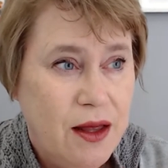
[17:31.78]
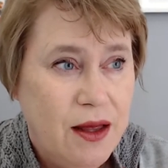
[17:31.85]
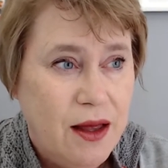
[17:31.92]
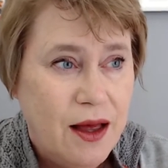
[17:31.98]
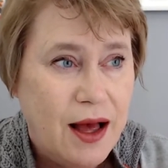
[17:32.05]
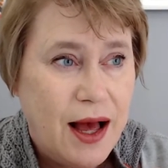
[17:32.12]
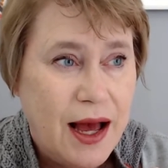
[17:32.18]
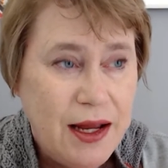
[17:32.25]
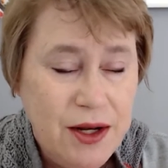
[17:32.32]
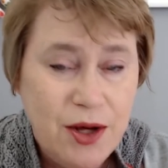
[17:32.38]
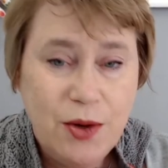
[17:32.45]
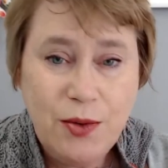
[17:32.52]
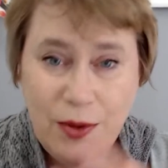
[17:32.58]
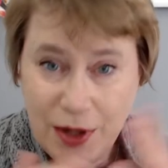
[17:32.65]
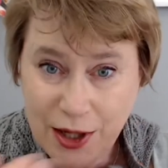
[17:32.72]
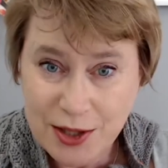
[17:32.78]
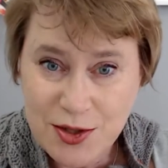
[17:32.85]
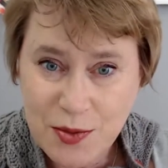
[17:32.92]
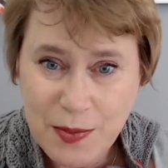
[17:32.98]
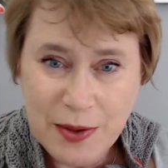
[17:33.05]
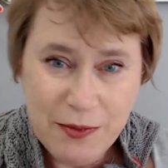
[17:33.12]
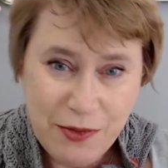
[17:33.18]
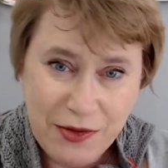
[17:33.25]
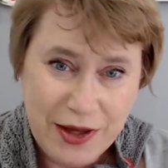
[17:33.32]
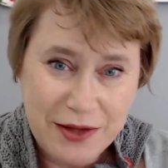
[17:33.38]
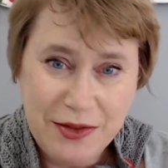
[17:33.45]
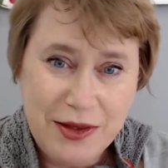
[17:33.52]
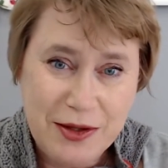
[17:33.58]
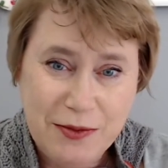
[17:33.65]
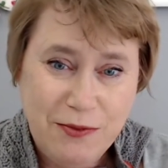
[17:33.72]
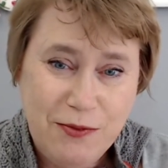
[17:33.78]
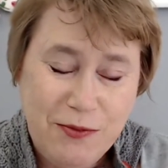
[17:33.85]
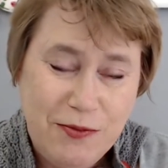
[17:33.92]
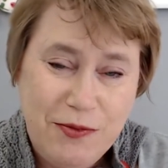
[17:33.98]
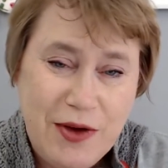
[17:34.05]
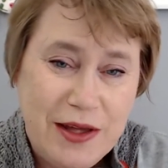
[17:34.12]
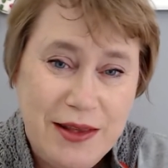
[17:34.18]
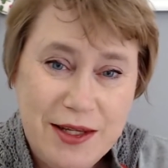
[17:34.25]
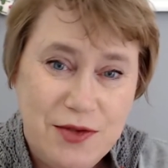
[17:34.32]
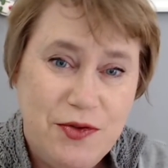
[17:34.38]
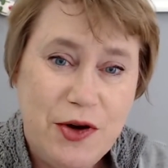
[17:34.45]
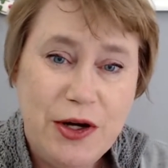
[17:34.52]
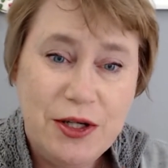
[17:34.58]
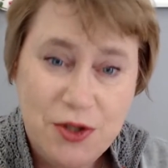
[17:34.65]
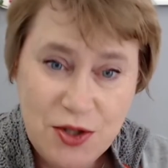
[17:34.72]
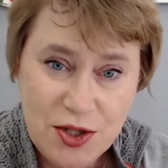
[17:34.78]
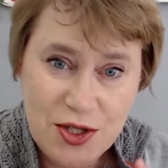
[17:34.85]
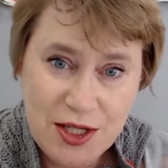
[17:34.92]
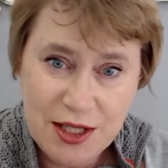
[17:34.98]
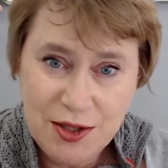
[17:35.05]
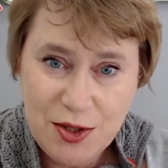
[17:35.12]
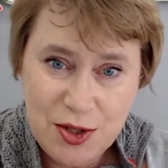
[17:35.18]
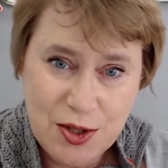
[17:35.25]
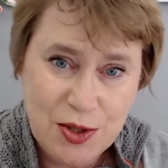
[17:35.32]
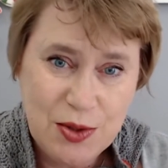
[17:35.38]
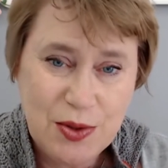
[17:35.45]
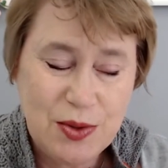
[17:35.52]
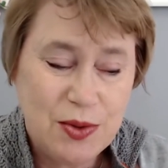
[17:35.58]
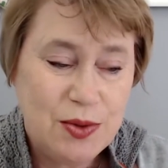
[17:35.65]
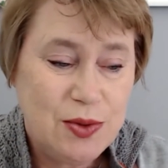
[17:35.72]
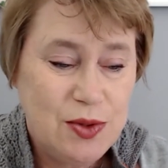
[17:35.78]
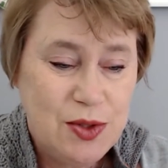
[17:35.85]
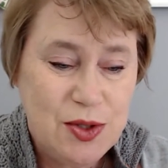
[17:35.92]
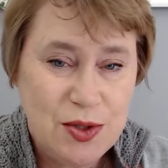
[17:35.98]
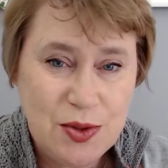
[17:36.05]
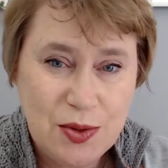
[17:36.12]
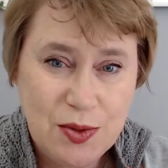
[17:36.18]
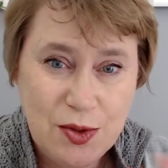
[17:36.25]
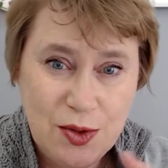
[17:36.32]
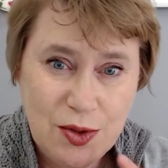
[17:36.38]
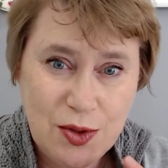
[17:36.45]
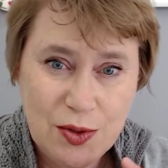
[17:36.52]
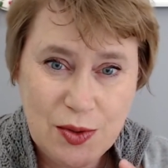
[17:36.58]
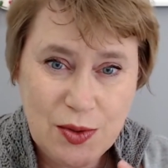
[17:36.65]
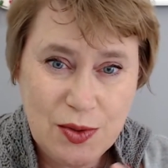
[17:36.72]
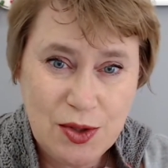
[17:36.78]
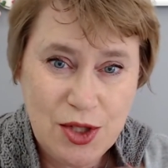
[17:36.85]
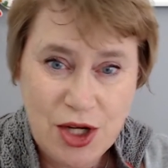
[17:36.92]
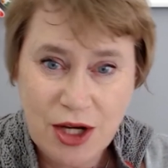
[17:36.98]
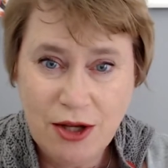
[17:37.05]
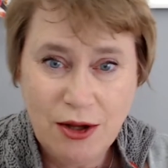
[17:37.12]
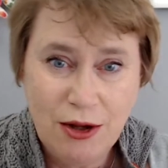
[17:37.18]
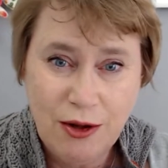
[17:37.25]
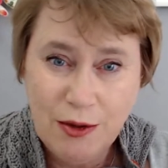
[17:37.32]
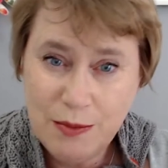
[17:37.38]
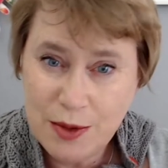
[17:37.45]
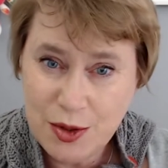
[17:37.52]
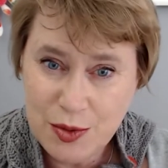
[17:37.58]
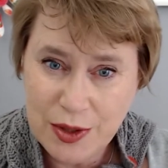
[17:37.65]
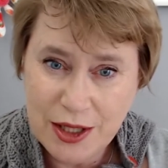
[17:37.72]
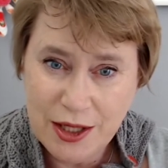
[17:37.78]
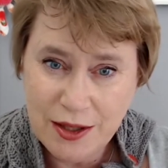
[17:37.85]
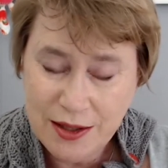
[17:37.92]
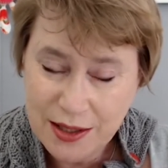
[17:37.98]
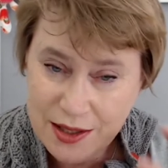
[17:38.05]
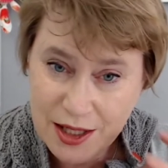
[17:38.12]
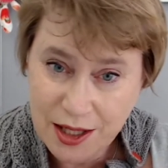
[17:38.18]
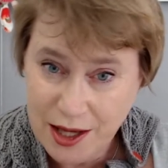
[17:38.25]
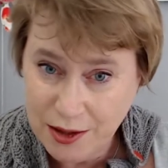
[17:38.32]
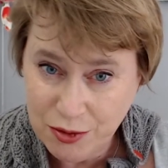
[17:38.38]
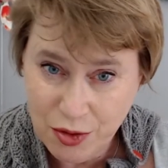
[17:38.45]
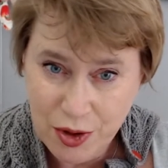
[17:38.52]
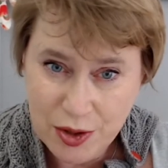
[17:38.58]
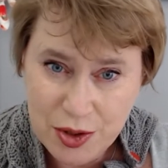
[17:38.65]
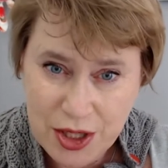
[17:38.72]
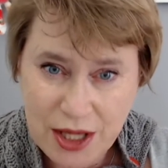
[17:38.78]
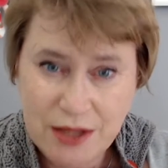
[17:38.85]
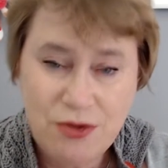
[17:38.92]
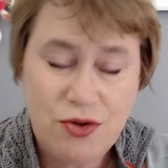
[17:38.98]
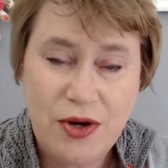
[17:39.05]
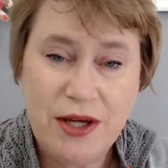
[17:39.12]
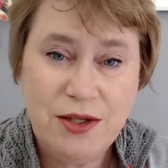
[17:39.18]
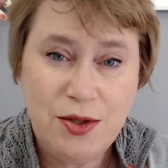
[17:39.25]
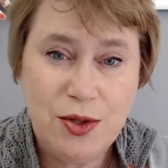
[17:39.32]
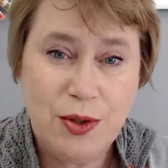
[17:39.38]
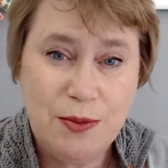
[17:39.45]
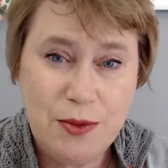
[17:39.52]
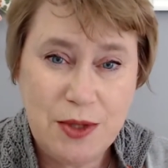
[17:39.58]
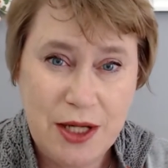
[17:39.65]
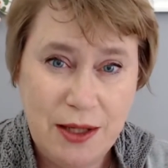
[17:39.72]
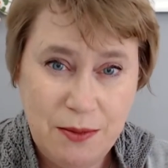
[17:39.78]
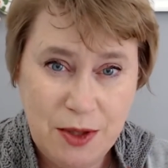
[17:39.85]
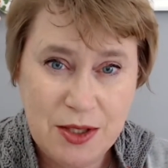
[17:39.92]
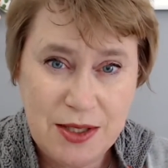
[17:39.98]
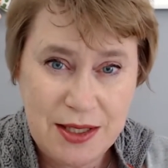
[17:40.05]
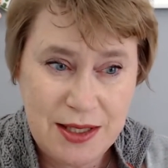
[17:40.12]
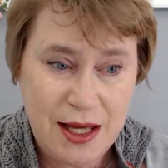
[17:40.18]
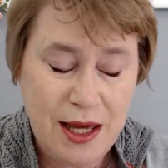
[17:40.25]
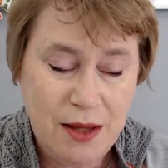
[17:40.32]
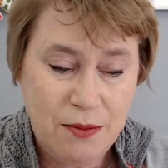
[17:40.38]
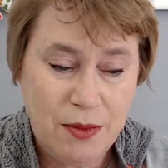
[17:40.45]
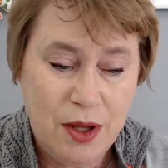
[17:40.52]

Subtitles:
I know lots of people find this very interesting to juggle between knitting and crochet and trying to obtain the same